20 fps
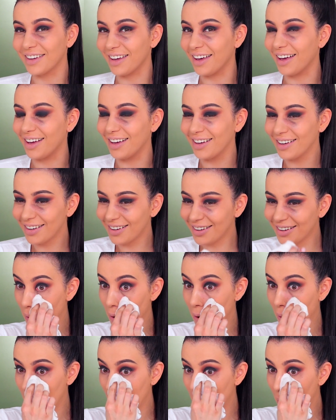Yeah.
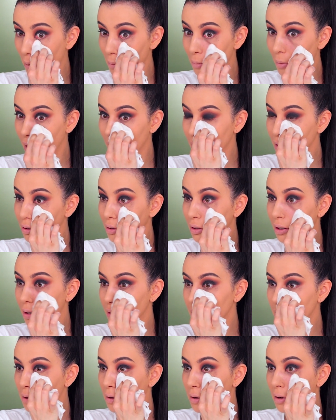Oh my
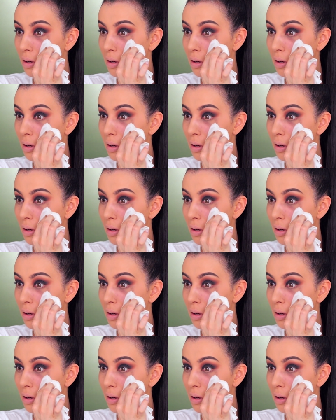god.